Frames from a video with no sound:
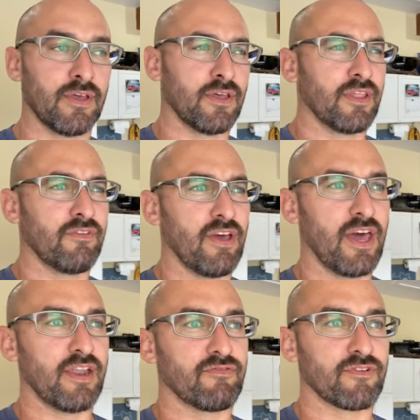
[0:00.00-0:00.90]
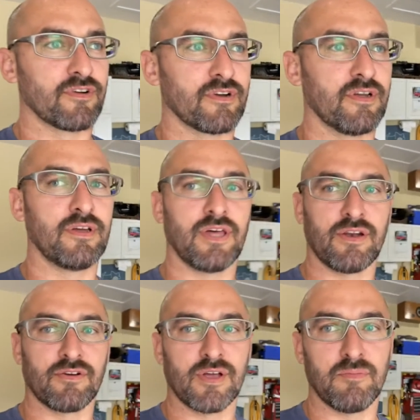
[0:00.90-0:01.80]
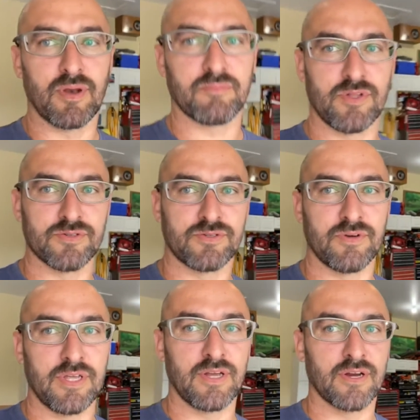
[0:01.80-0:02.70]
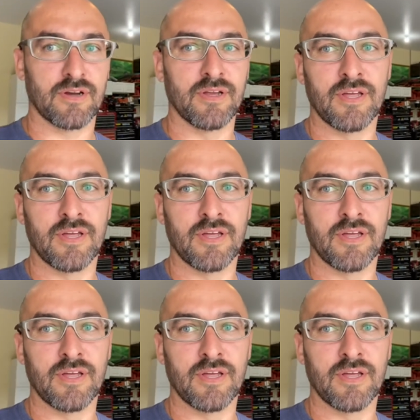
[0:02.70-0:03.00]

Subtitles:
They've had it for, I don't know, coming up close to a year.